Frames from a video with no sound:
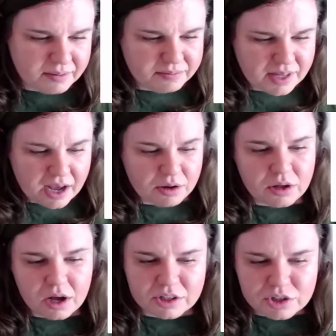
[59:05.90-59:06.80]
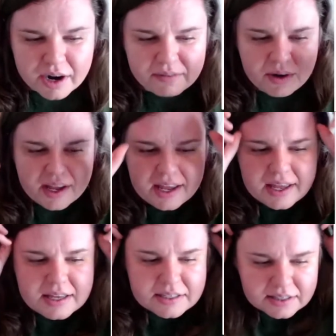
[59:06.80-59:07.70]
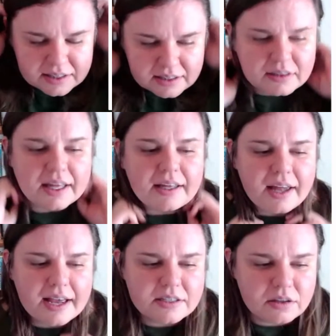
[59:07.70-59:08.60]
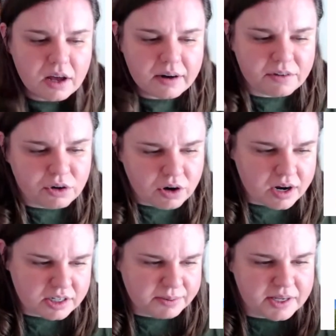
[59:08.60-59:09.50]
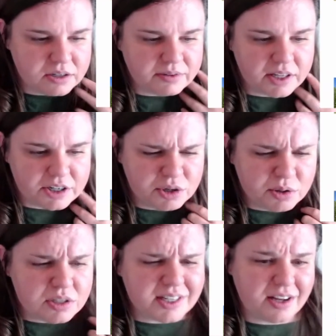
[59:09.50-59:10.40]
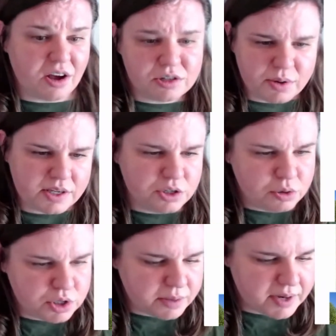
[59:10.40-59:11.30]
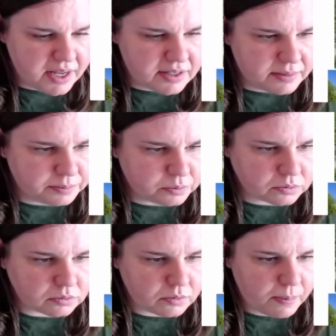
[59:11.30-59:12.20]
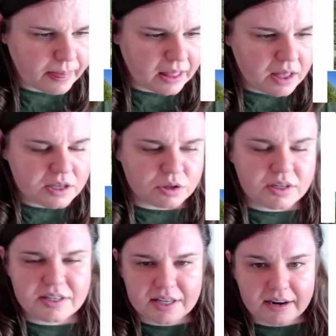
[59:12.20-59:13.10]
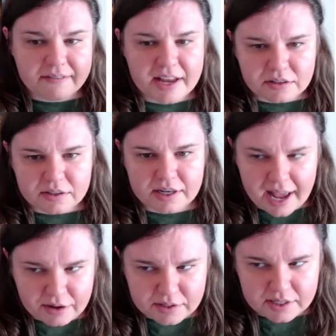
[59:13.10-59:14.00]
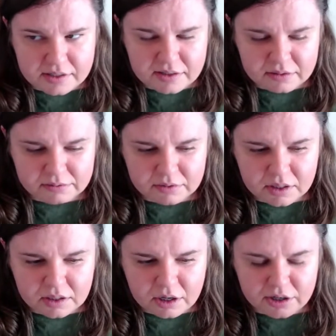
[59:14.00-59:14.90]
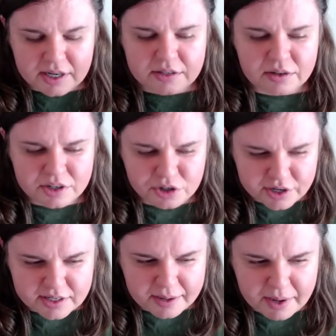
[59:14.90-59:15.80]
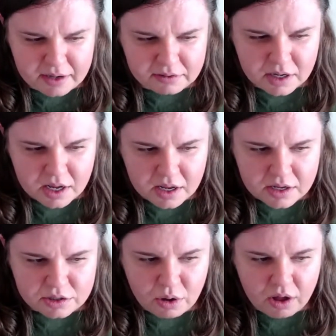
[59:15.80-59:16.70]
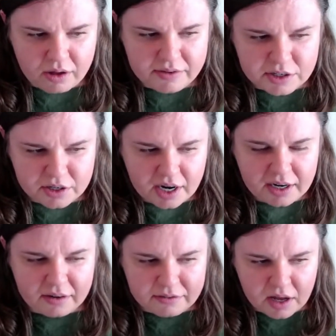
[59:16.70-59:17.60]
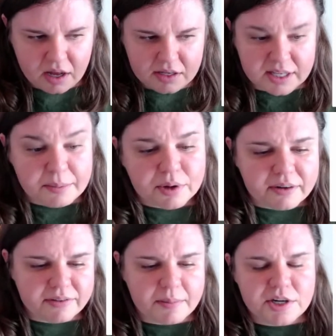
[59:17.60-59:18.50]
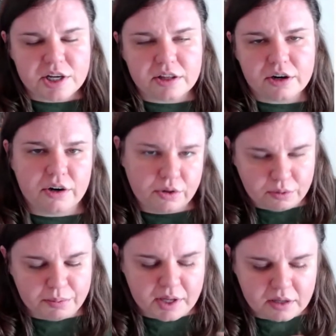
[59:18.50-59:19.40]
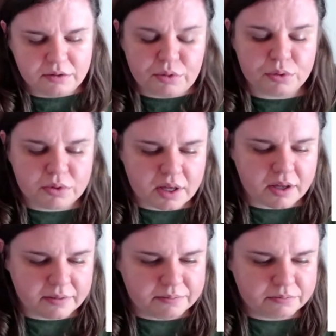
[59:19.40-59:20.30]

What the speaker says: how long the driveway is, and like it has a lot of garage space over there too. It looks like it also has 2 chimneys. So this is kind of nestled in houses, or nestled in trees, I mean. So all of these are kind of separate from each other through the